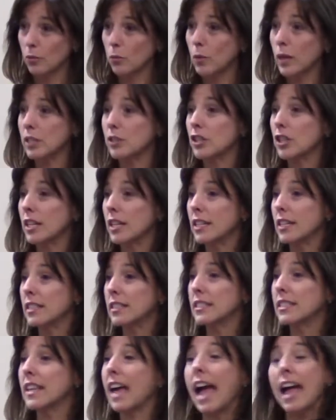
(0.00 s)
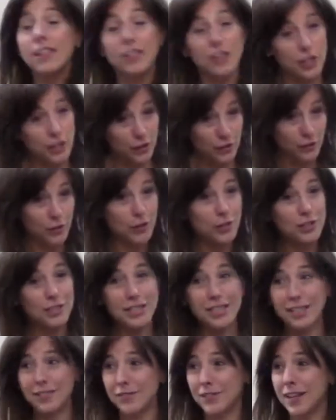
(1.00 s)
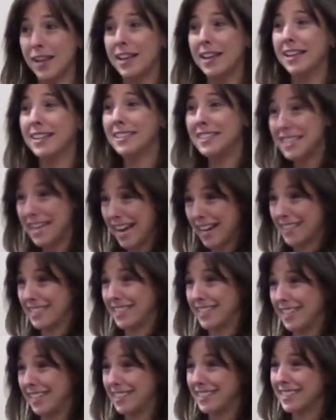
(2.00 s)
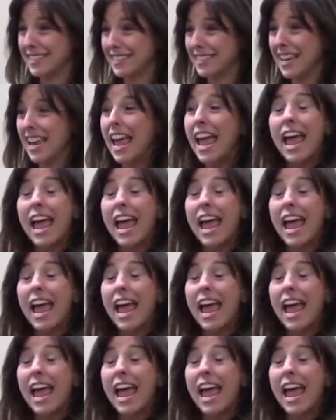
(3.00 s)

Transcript: which is at the University of Texas,